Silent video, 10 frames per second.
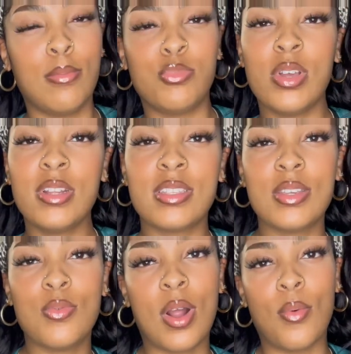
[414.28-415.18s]
Trying to see
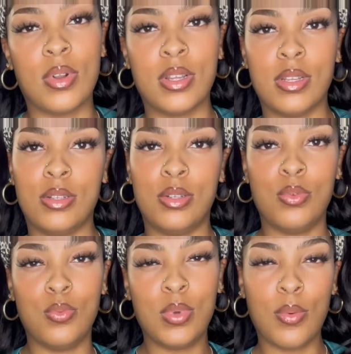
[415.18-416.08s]
where I want to,
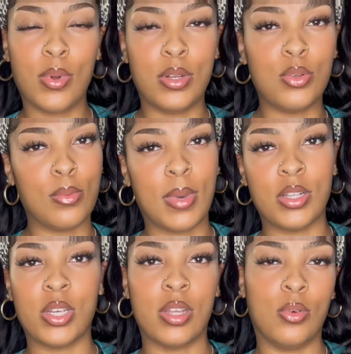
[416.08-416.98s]
what I want to do with my
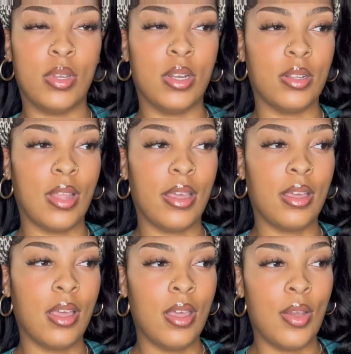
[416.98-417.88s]
channel here. Like,
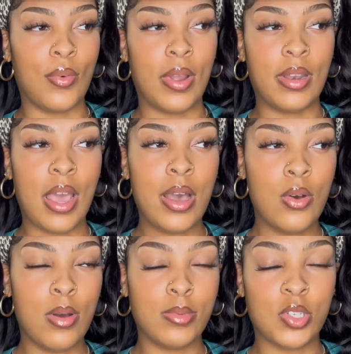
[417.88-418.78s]
right
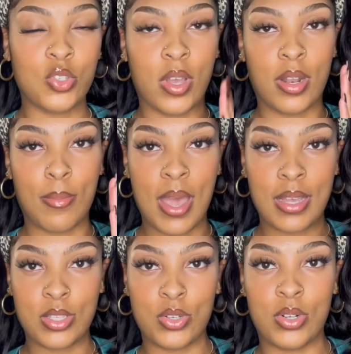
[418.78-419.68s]
now I'm just trying to
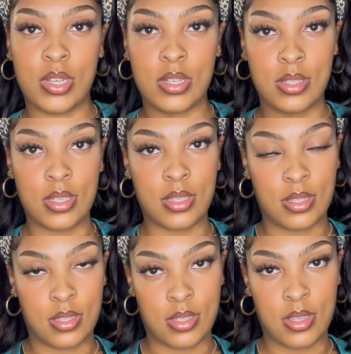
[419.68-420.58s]
master the
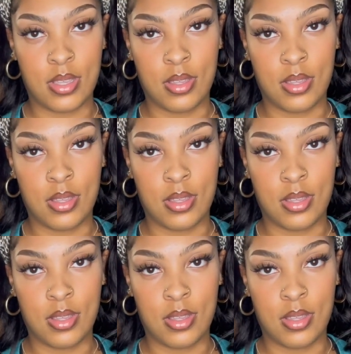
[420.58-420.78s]
consistency.